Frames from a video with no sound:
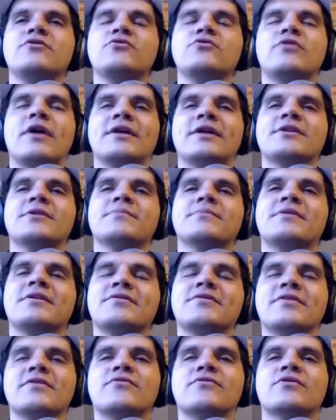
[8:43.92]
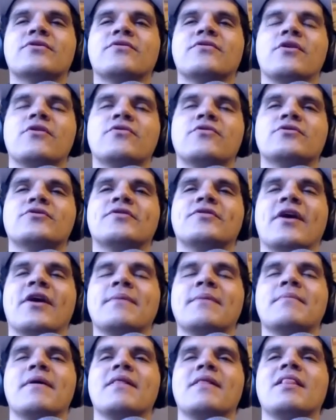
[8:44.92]
you end up kissing for the very first
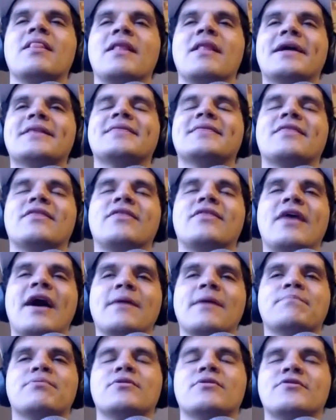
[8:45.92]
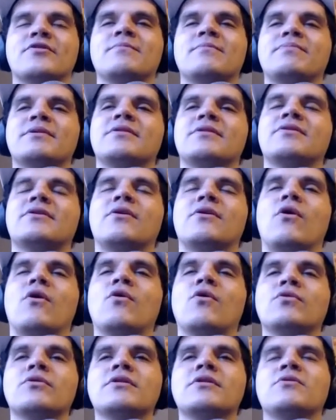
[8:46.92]
time, let that person be the
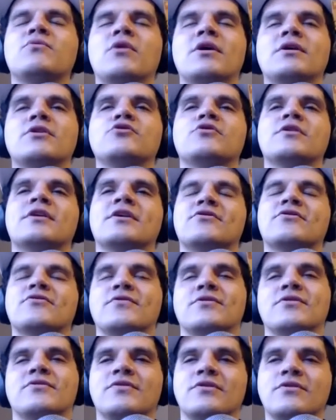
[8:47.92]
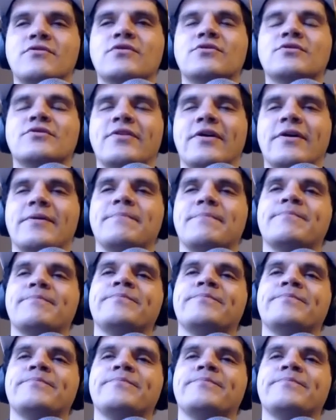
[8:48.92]
only one you kiss for the very first time.